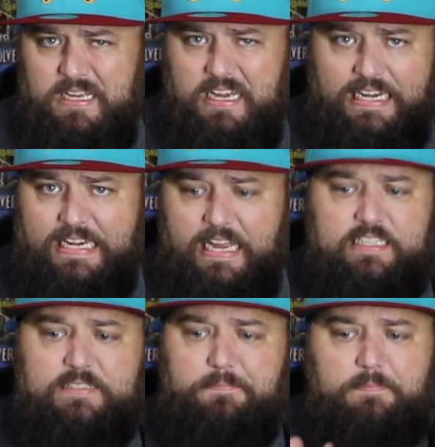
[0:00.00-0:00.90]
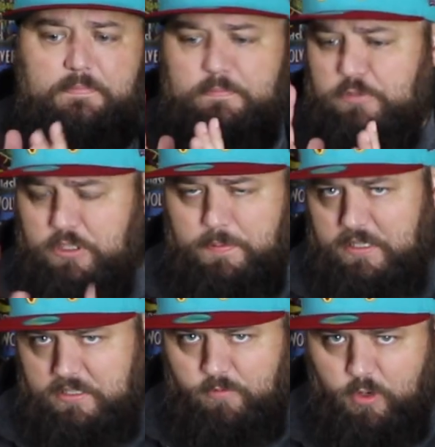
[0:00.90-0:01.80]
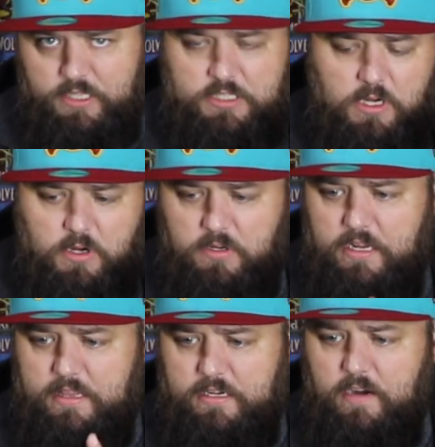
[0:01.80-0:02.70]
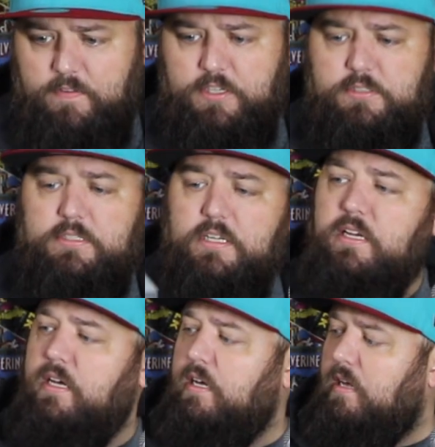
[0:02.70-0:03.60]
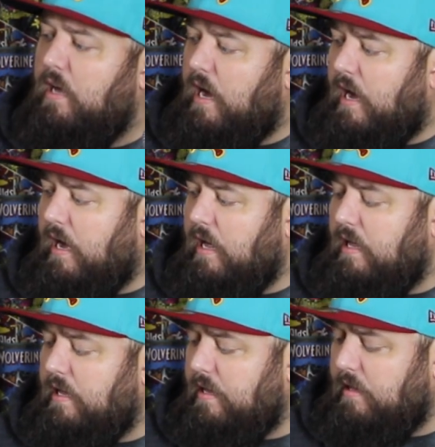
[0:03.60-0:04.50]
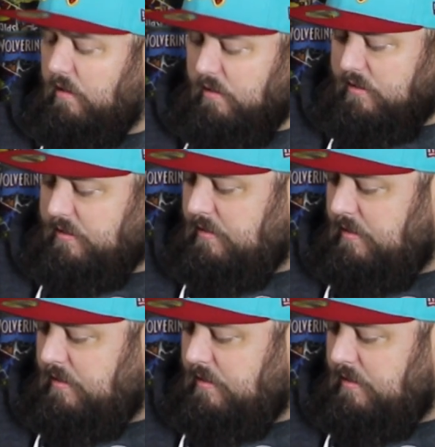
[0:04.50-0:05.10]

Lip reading: a guess just because of what it's called and the cover you see. It looks